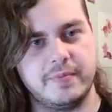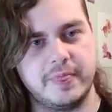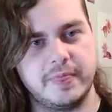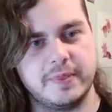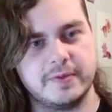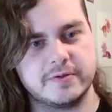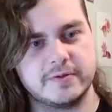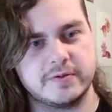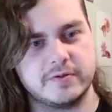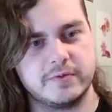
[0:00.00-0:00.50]

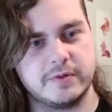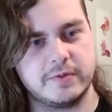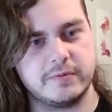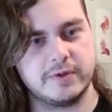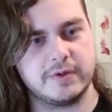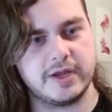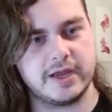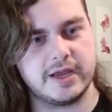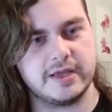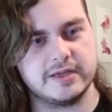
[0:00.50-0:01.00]
So then we
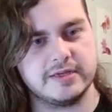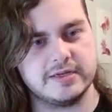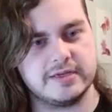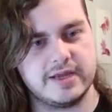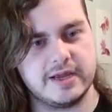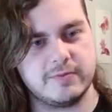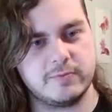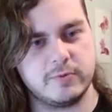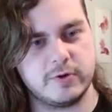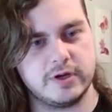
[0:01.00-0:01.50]
got
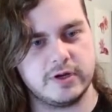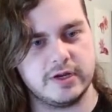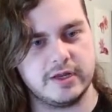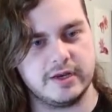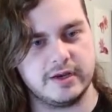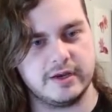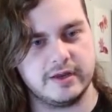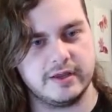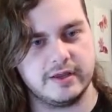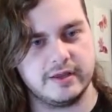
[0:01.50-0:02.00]

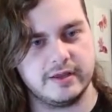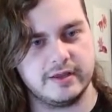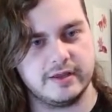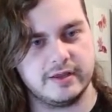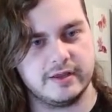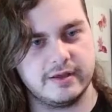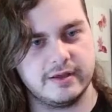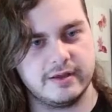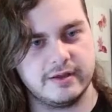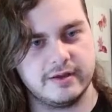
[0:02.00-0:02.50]
Damwon,
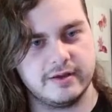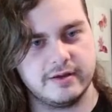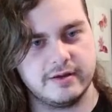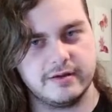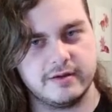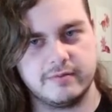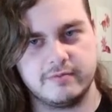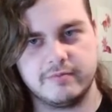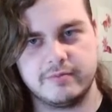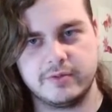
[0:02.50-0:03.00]

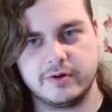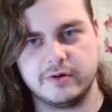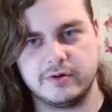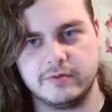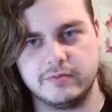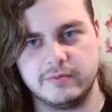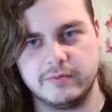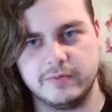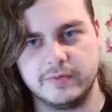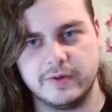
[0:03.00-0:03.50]

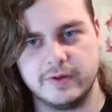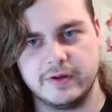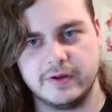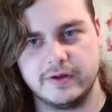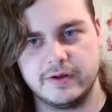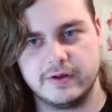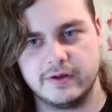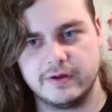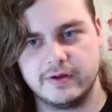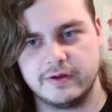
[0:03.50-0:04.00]
boom,
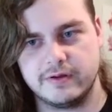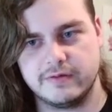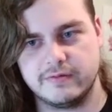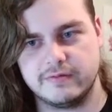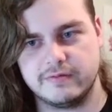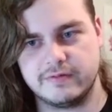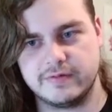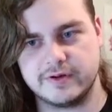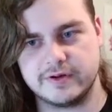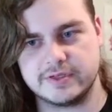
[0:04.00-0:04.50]

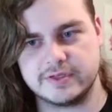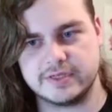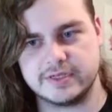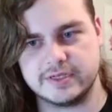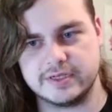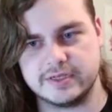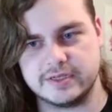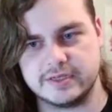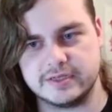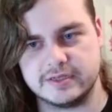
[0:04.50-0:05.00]

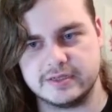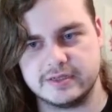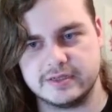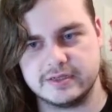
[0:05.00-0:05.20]
versus